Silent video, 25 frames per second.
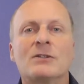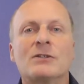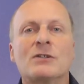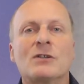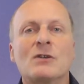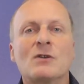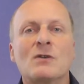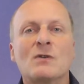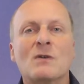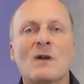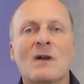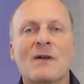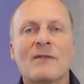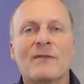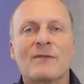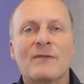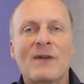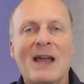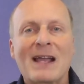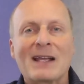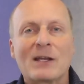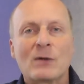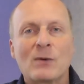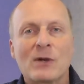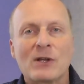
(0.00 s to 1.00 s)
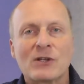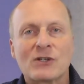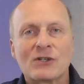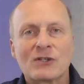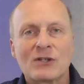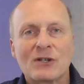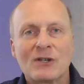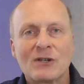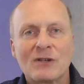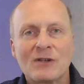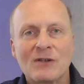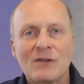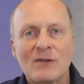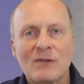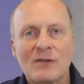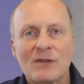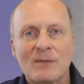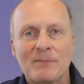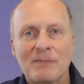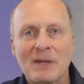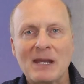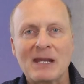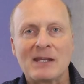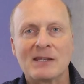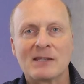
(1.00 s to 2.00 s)
To vanquish
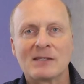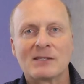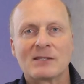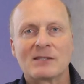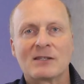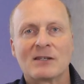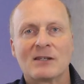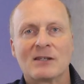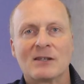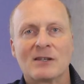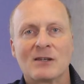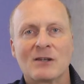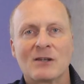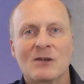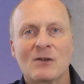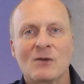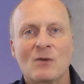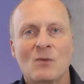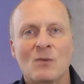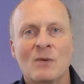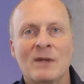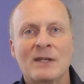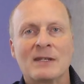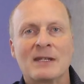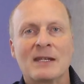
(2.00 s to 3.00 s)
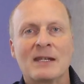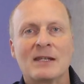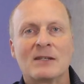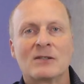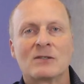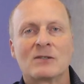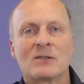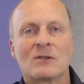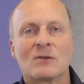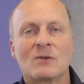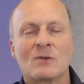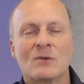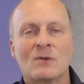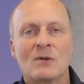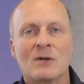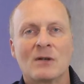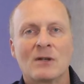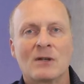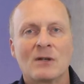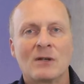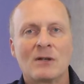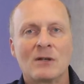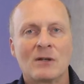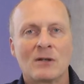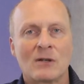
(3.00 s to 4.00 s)
the beast, we need to
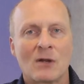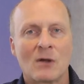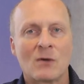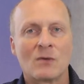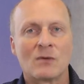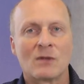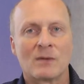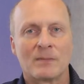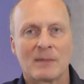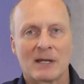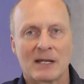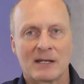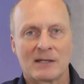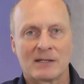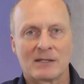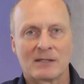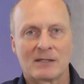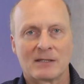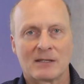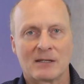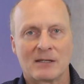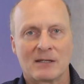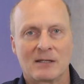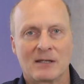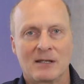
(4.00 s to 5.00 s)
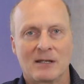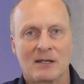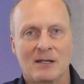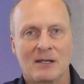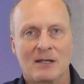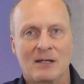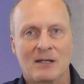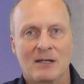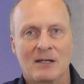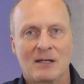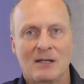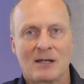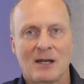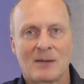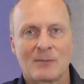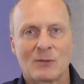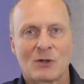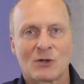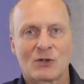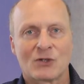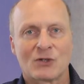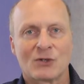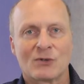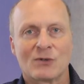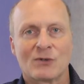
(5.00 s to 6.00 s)
know the beast. I'm
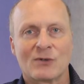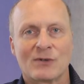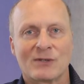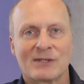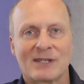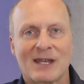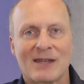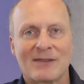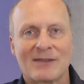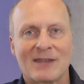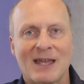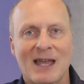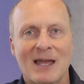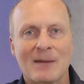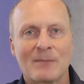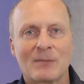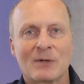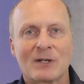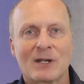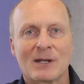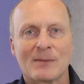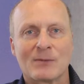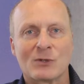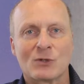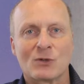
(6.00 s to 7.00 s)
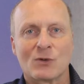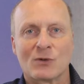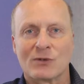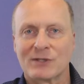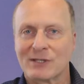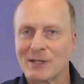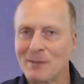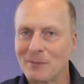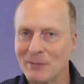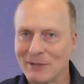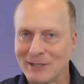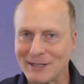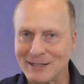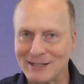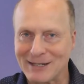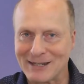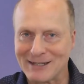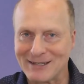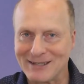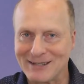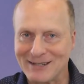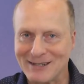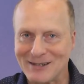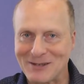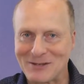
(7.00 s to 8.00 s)
not sure who said that, but I'm sure somebody
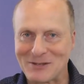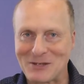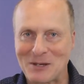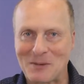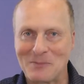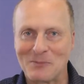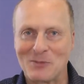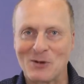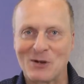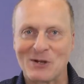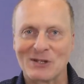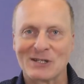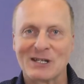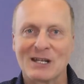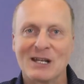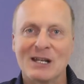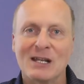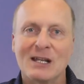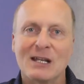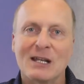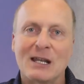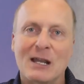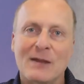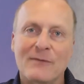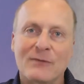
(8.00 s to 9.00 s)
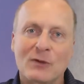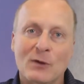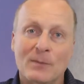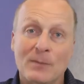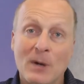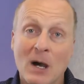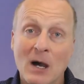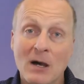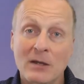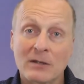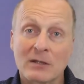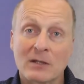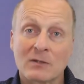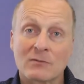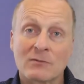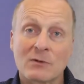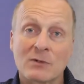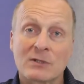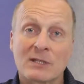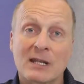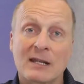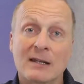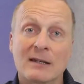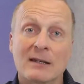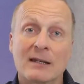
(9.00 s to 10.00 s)
did at some point. If your partner
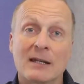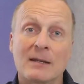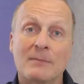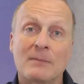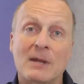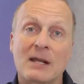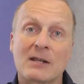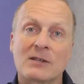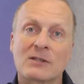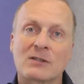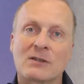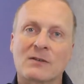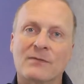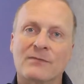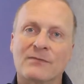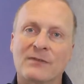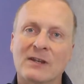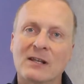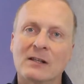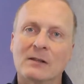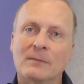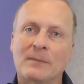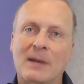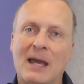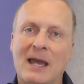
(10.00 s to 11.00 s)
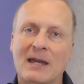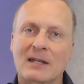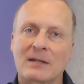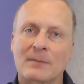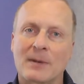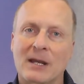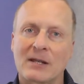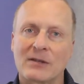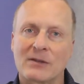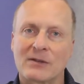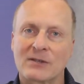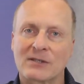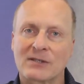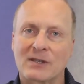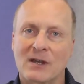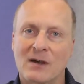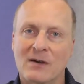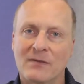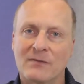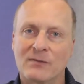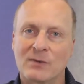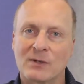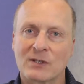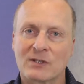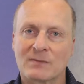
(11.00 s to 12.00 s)
routinely makes you feel bad about
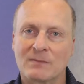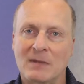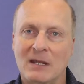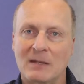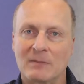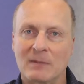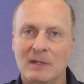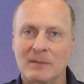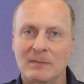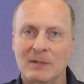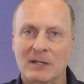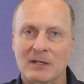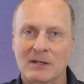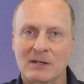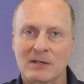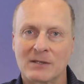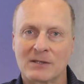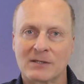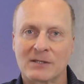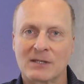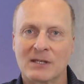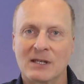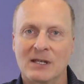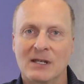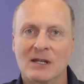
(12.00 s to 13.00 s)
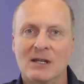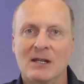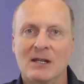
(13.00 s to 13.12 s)
yourself, which may be because